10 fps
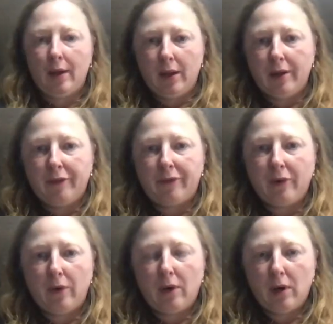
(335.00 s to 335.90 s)

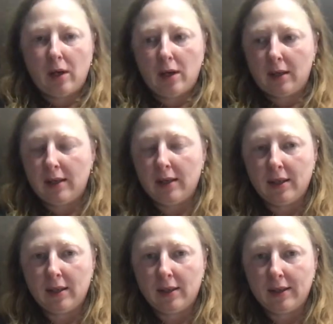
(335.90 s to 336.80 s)
for
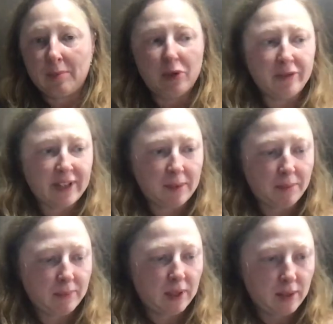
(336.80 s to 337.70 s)
removing
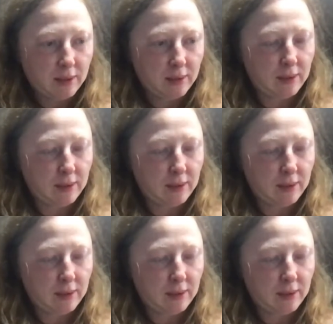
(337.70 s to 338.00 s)
uh,